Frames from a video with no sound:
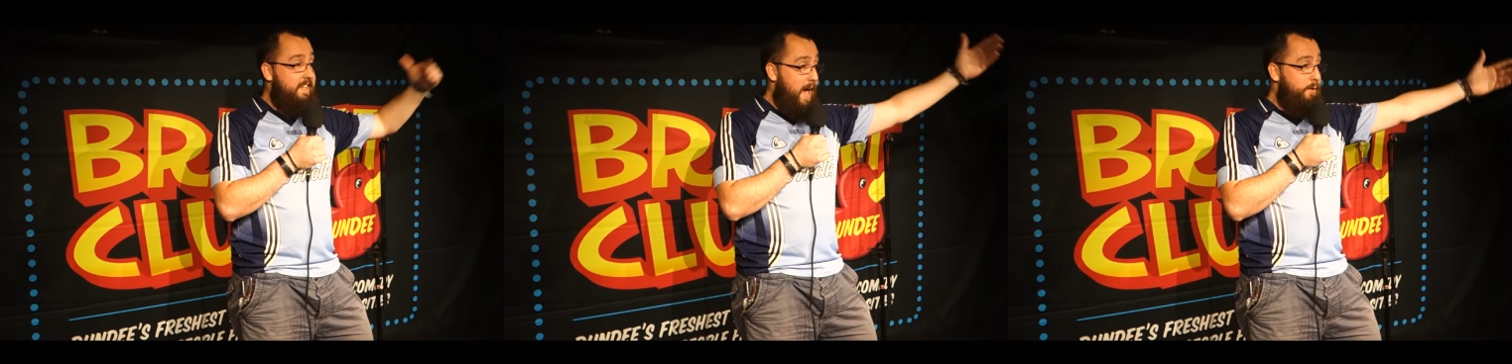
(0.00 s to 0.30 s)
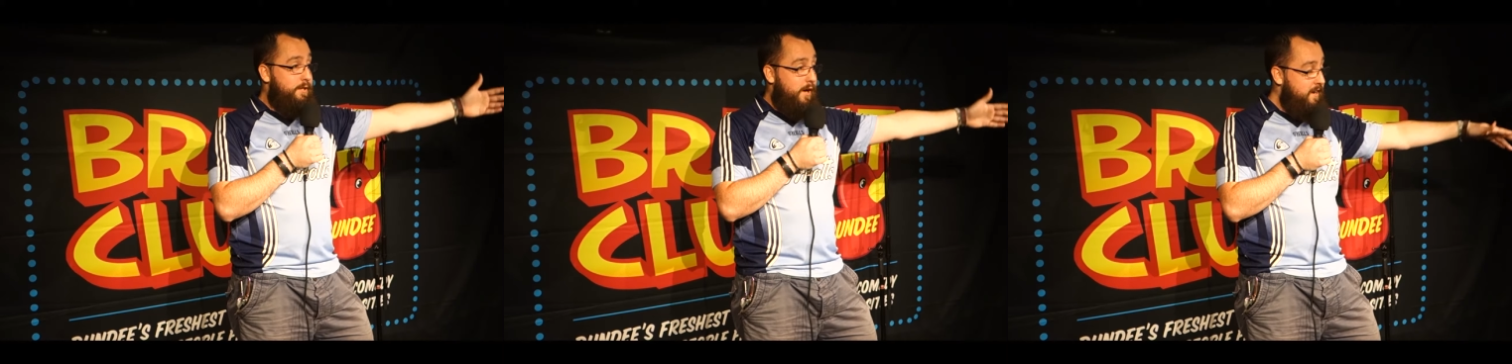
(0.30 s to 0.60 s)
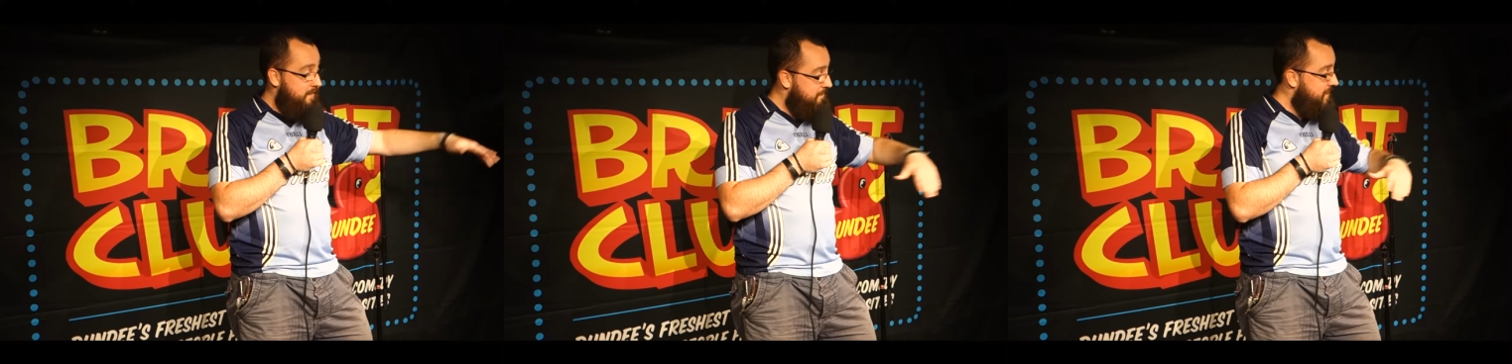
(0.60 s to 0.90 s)

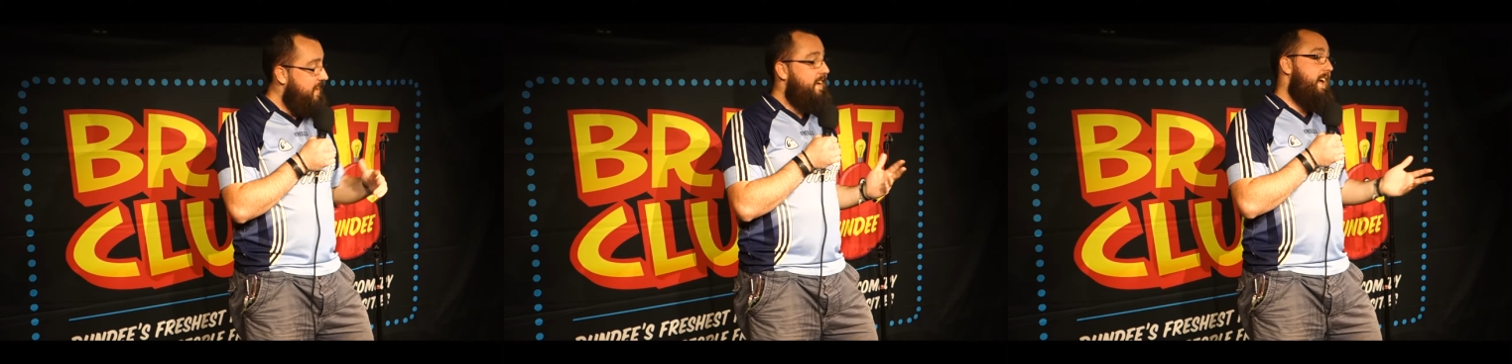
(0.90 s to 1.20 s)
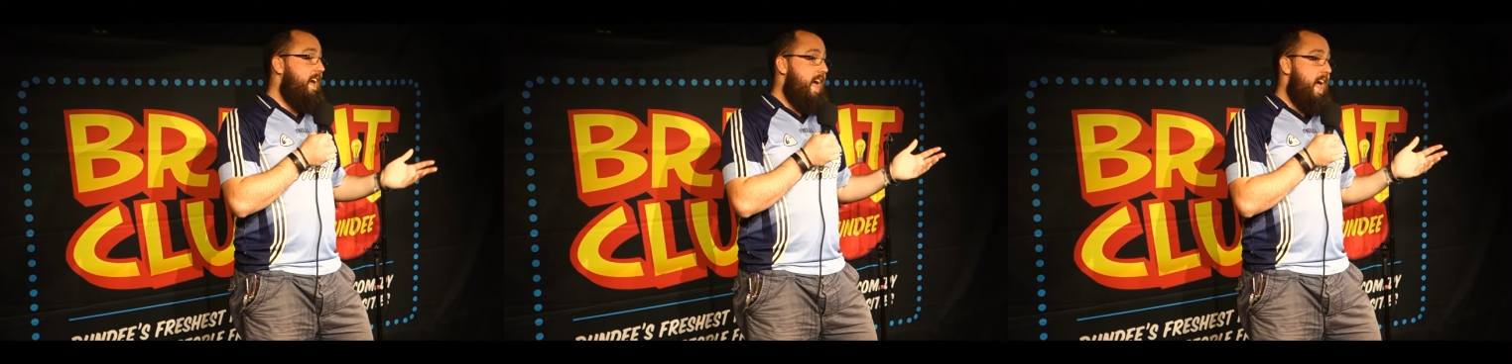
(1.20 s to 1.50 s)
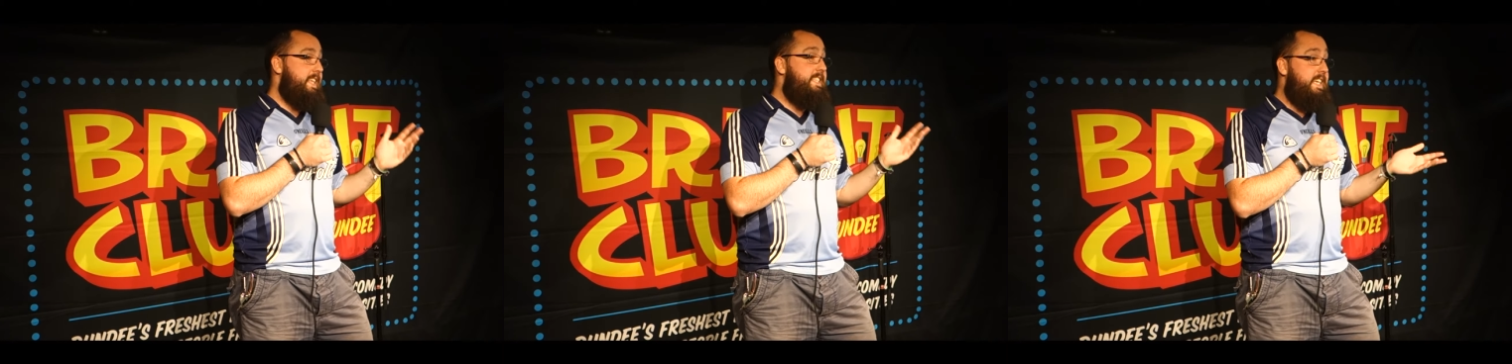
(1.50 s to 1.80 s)
outside.
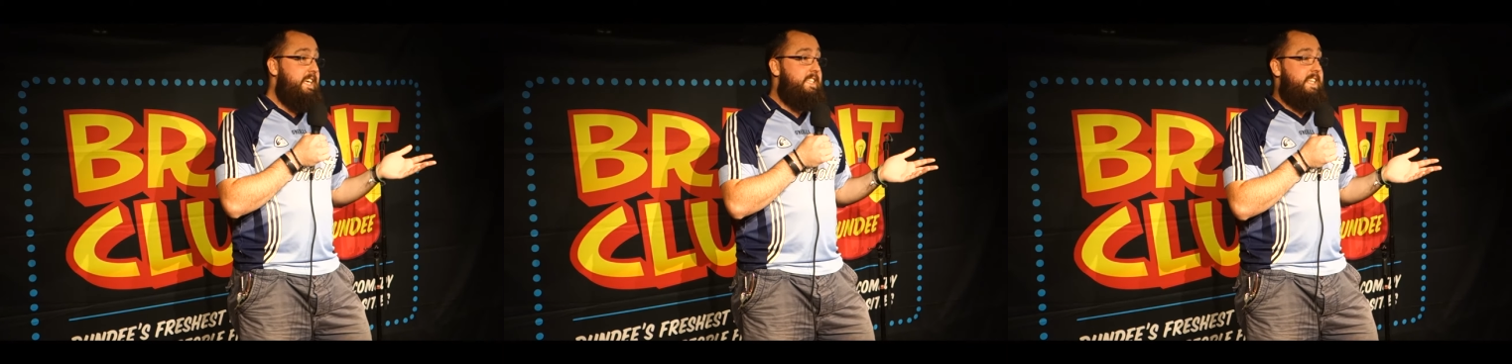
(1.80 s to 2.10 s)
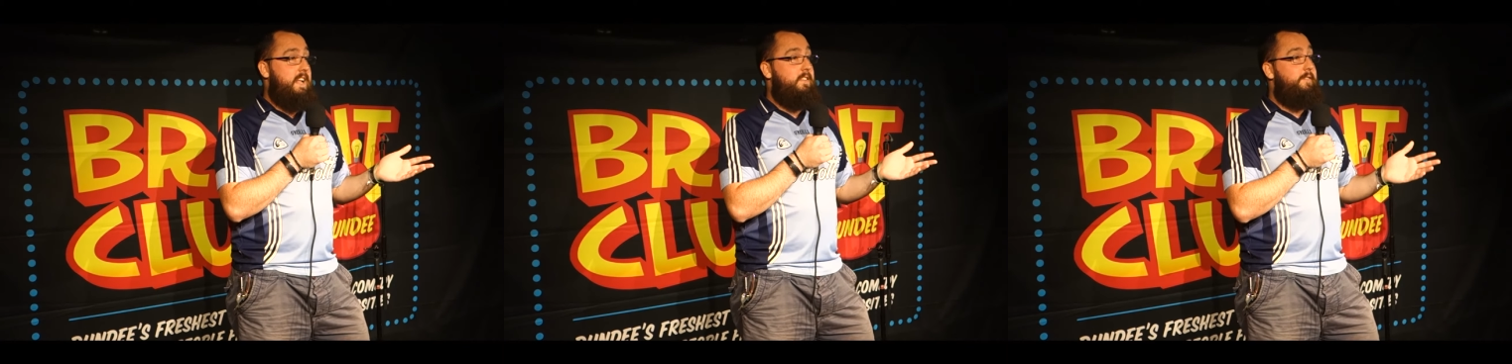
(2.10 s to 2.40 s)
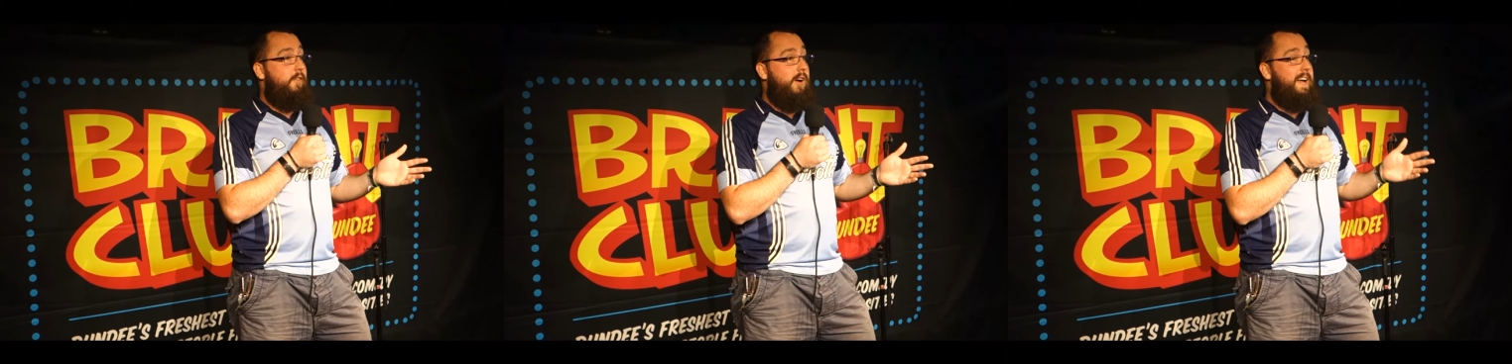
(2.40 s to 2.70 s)
C stands
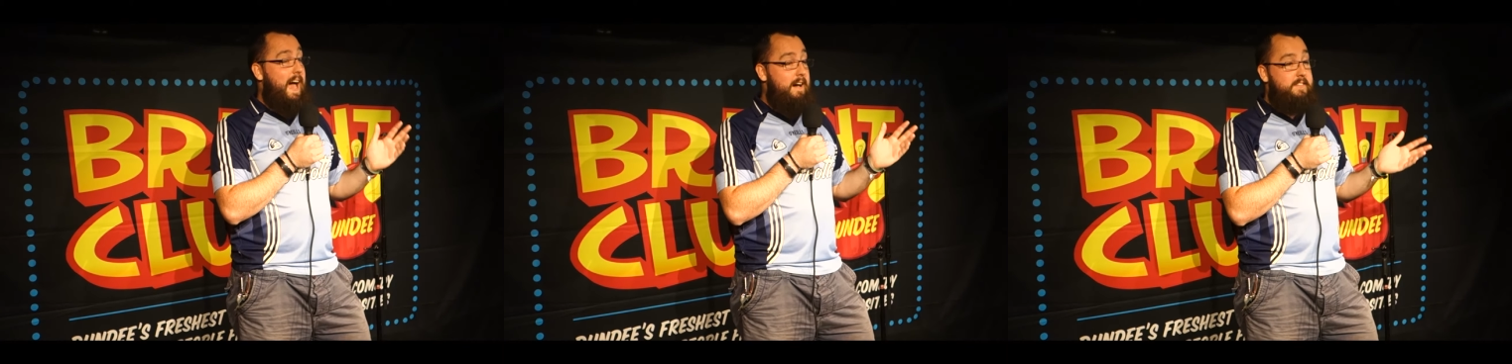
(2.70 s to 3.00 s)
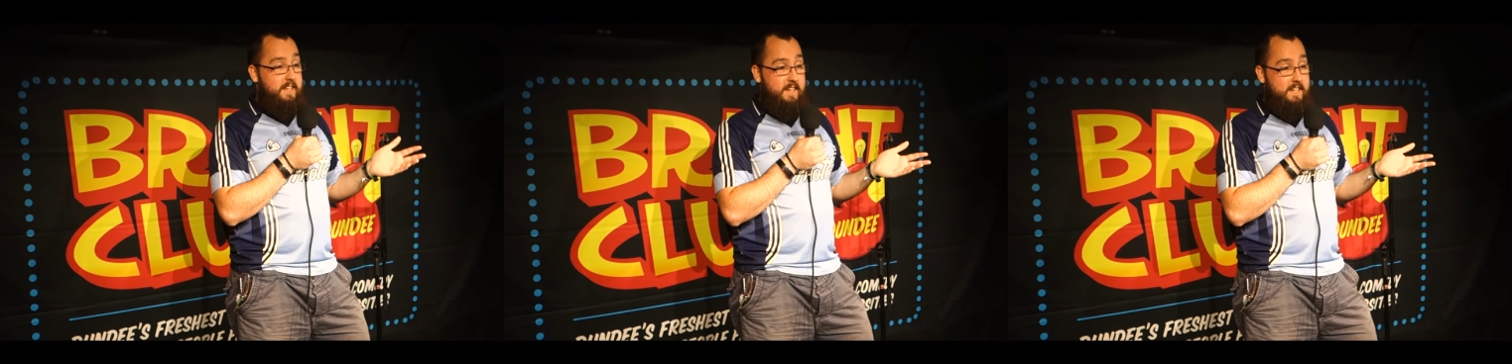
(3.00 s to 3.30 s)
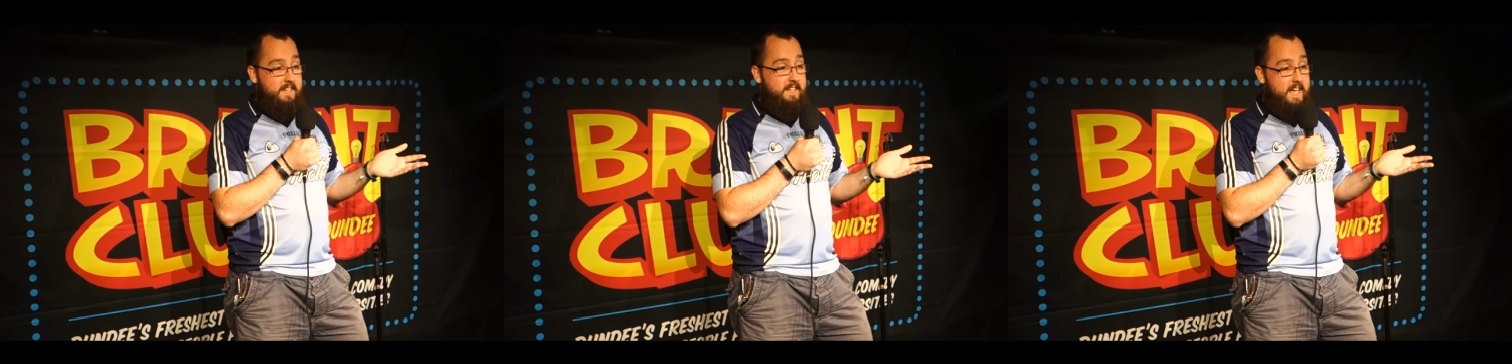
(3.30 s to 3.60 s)
for cavity,
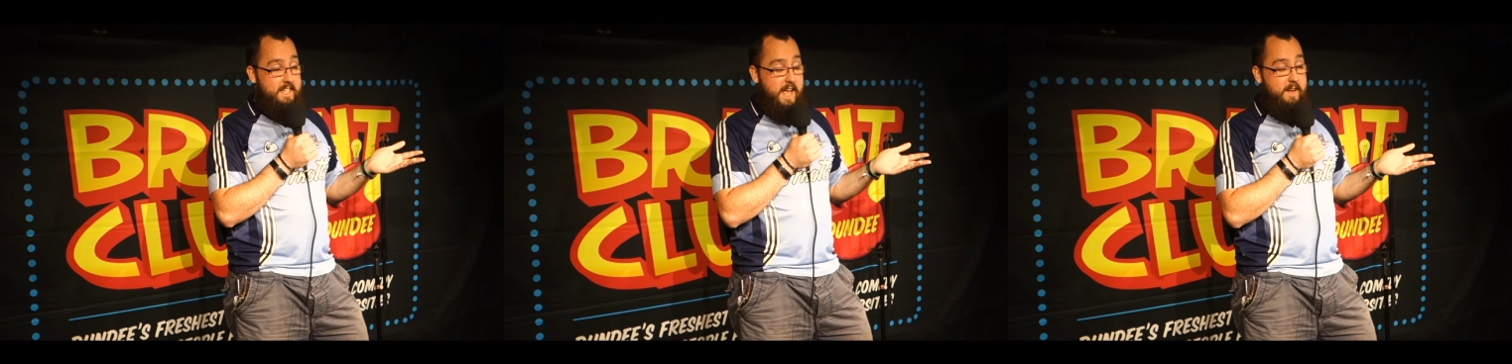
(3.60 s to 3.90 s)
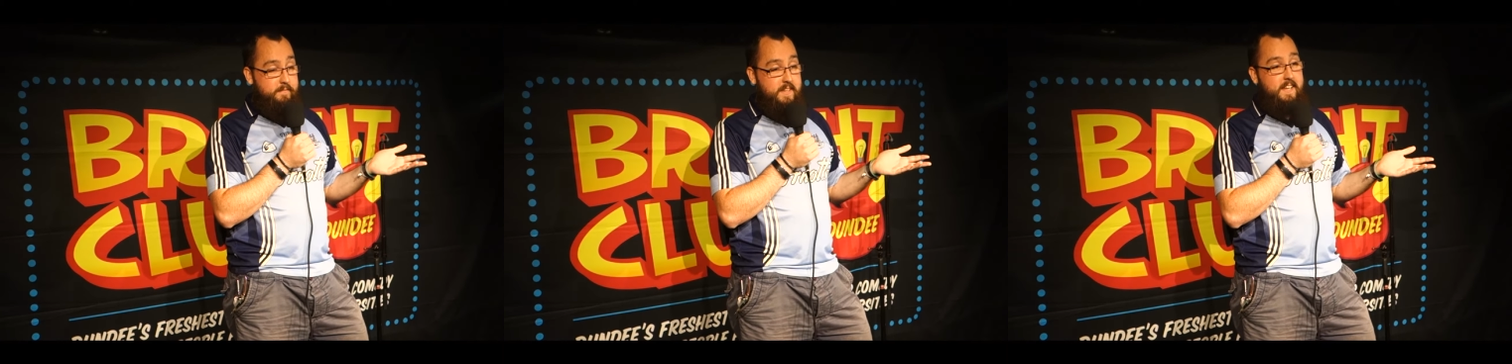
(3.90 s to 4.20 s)
as in,